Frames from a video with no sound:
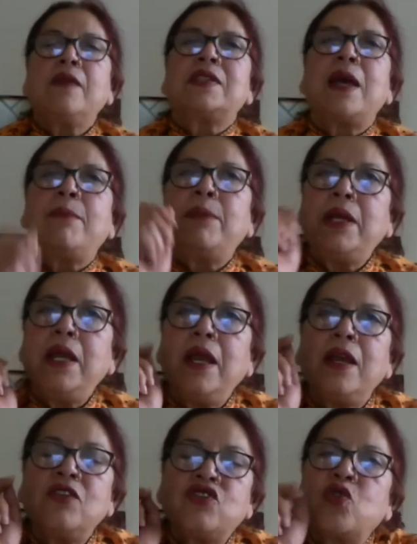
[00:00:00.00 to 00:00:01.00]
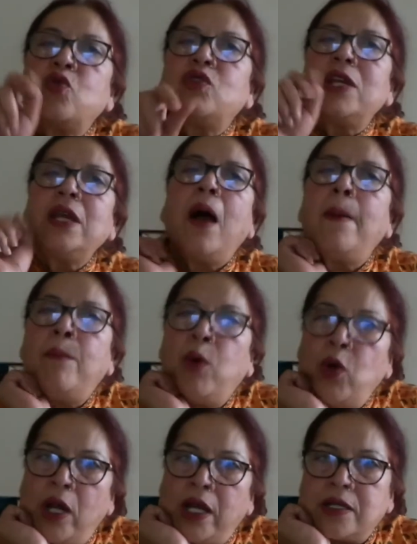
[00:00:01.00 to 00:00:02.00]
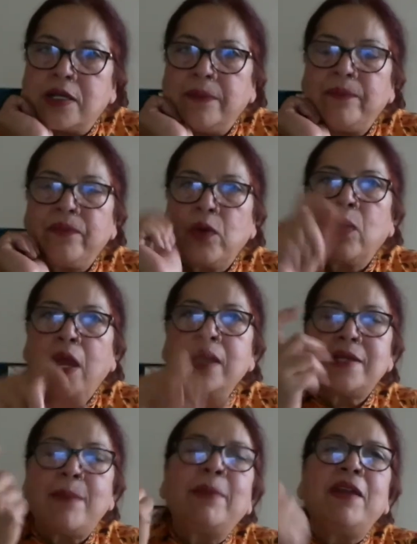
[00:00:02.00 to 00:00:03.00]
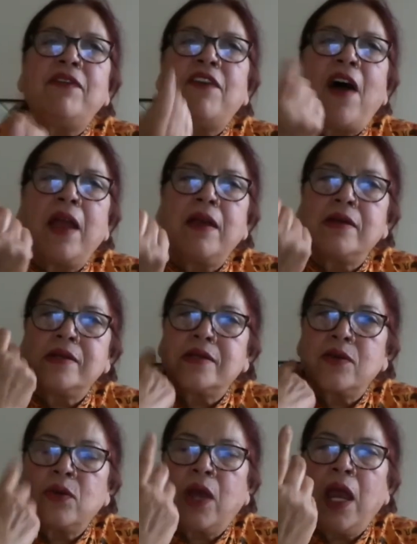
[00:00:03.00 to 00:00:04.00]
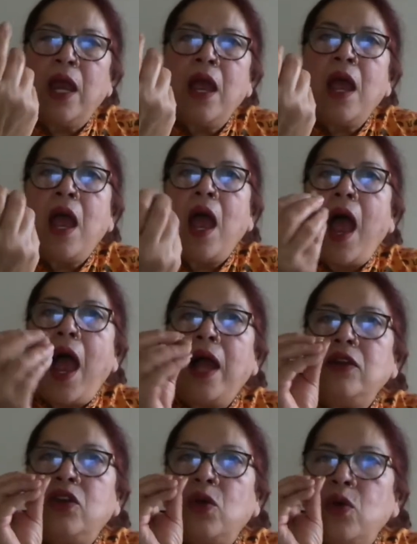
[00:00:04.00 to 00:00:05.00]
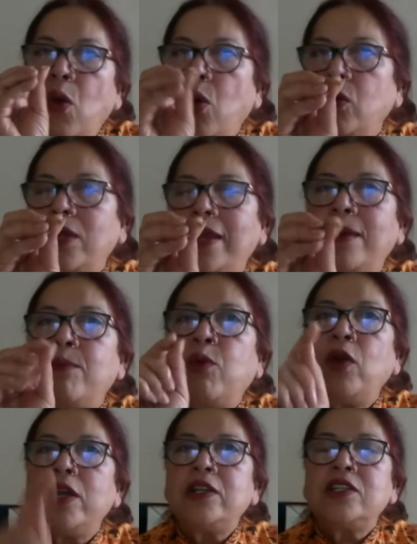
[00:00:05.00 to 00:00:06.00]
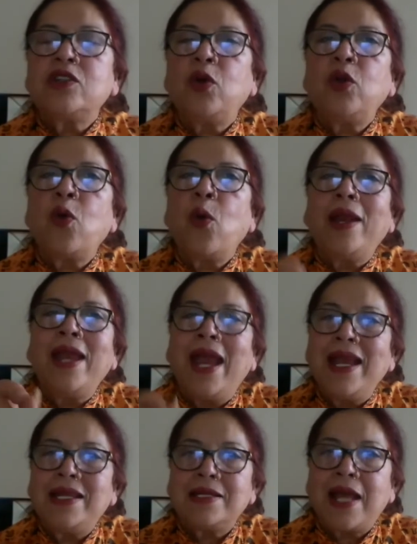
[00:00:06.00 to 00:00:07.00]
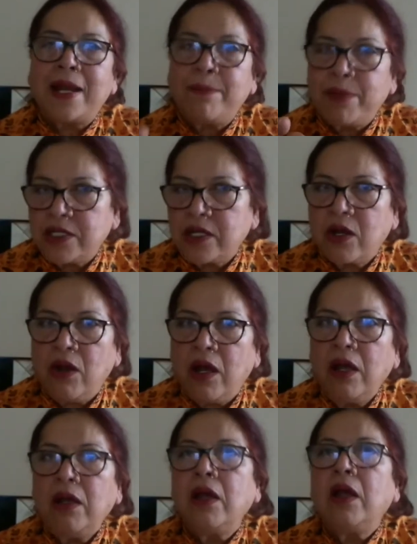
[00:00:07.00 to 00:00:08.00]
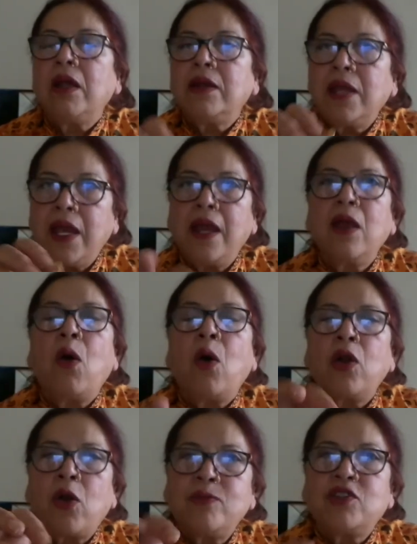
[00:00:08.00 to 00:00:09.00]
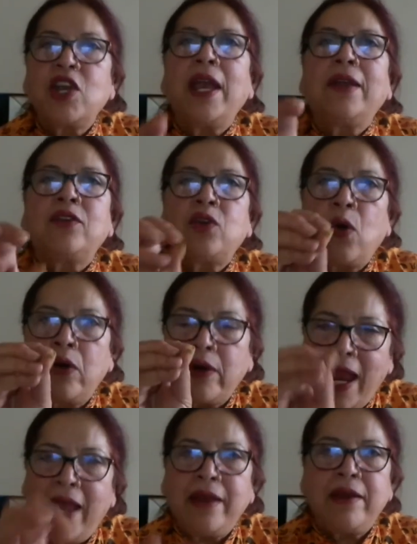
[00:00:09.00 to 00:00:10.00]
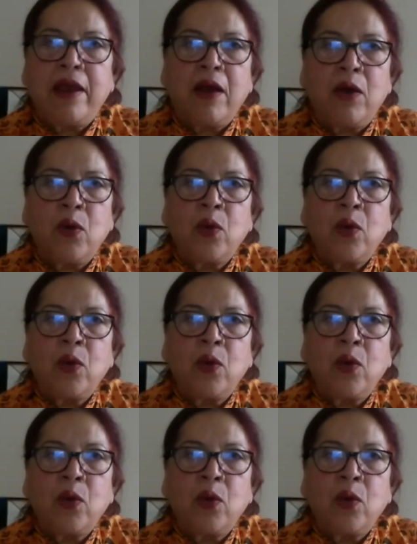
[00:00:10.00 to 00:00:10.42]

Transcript: if somebody is shooting a bullet, okay, somebody fires, okay, and you know that the bullet is going to go and hit that particular thing or object or area,